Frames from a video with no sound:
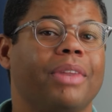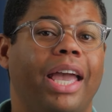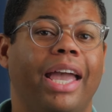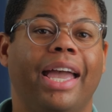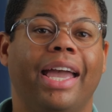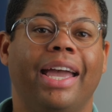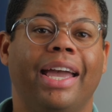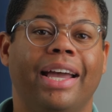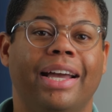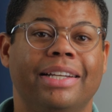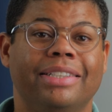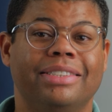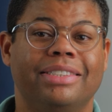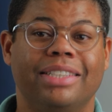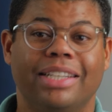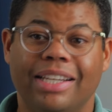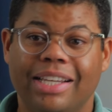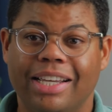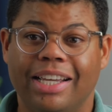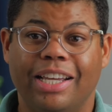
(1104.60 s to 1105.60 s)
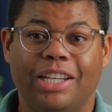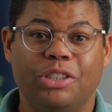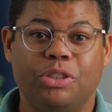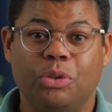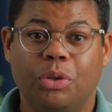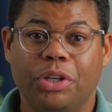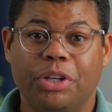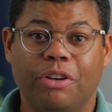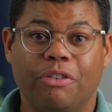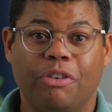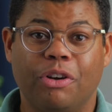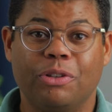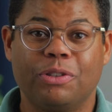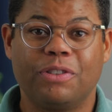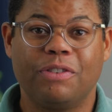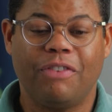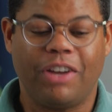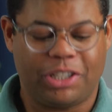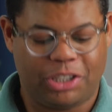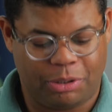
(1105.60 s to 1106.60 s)
And enjoy your
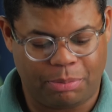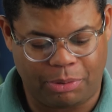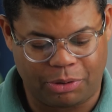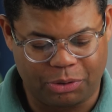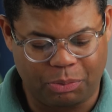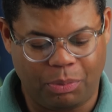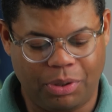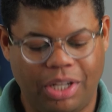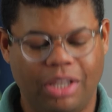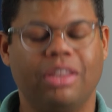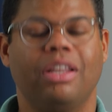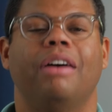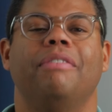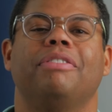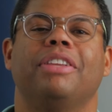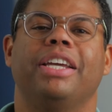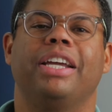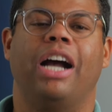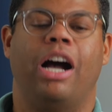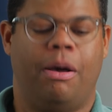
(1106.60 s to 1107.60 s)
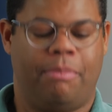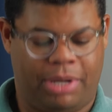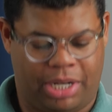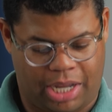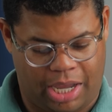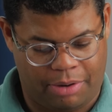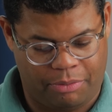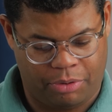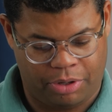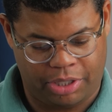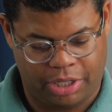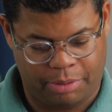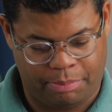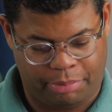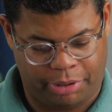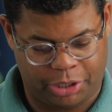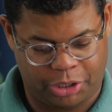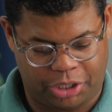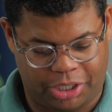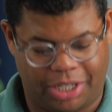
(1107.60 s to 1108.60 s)
frozen vegetables. What a lovely comment. I really
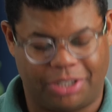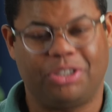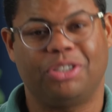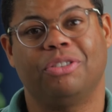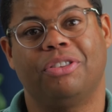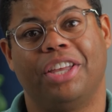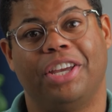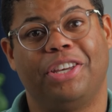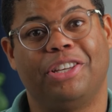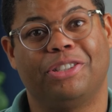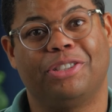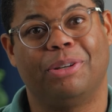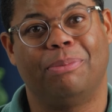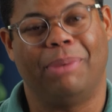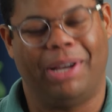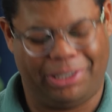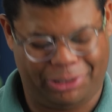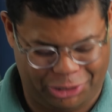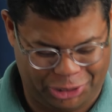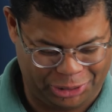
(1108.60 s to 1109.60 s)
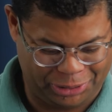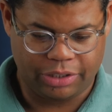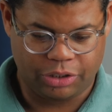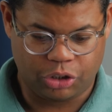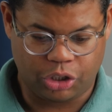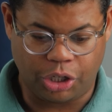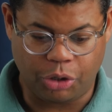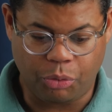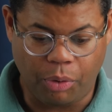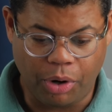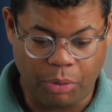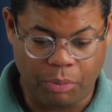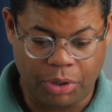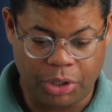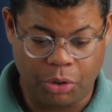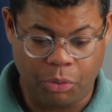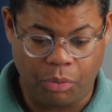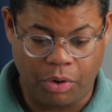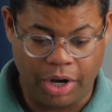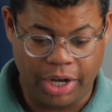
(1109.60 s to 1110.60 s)
appreciate you. Thank you so much. Cookware
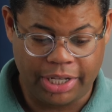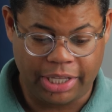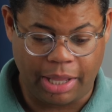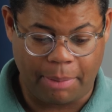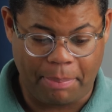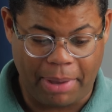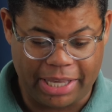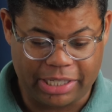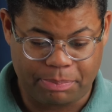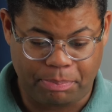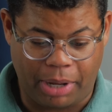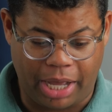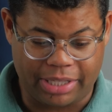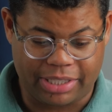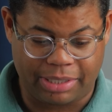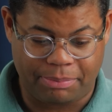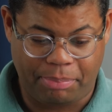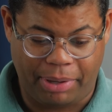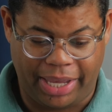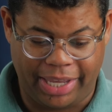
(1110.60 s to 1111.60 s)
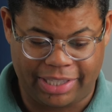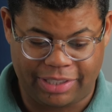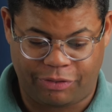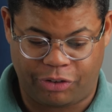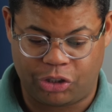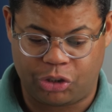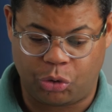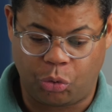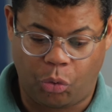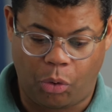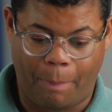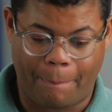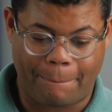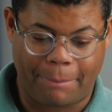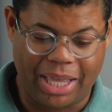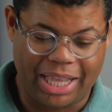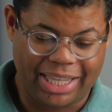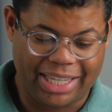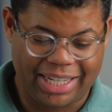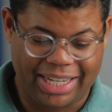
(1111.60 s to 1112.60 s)
101, the best pots and pans for
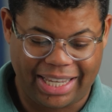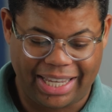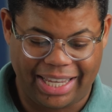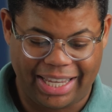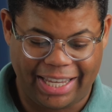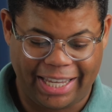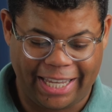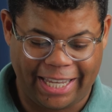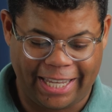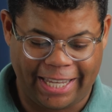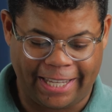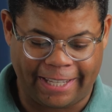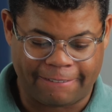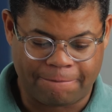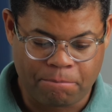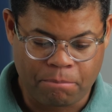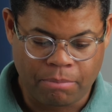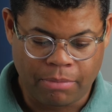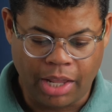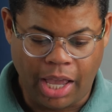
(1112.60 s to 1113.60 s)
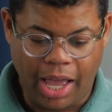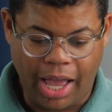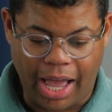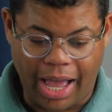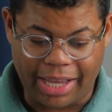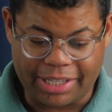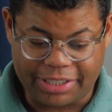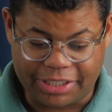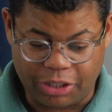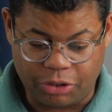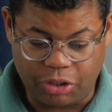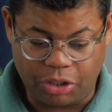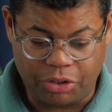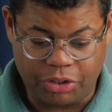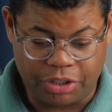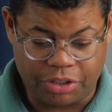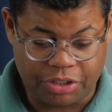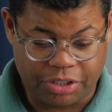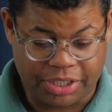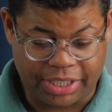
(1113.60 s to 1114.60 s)
durability. I still don't
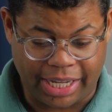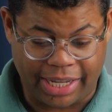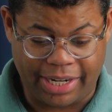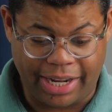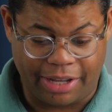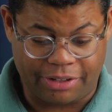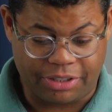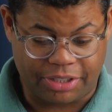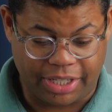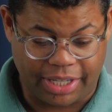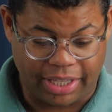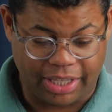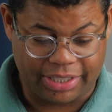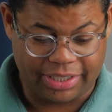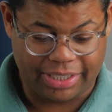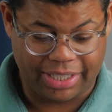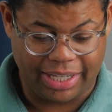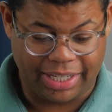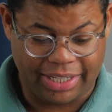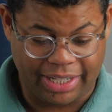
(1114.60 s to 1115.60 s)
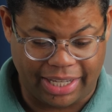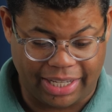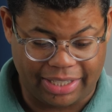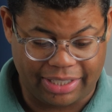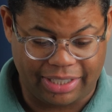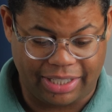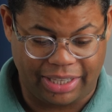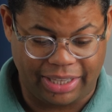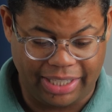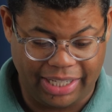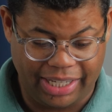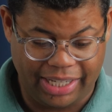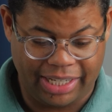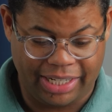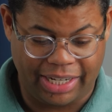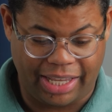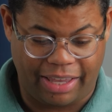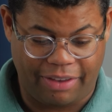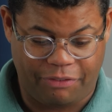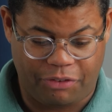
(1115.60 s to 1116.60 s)
understand how skillets can get
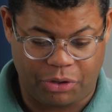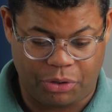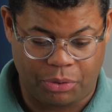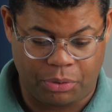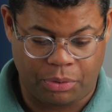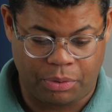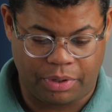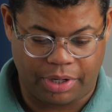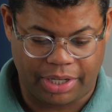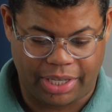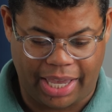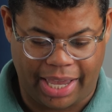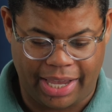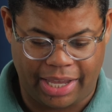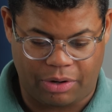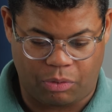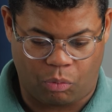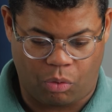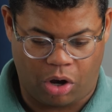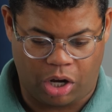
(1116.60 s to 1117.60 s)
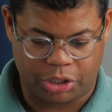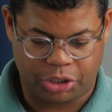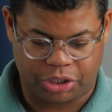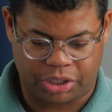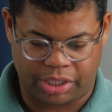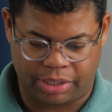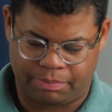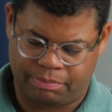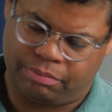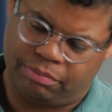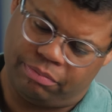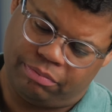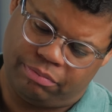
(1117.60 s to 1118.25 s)
clean if you can't wash them.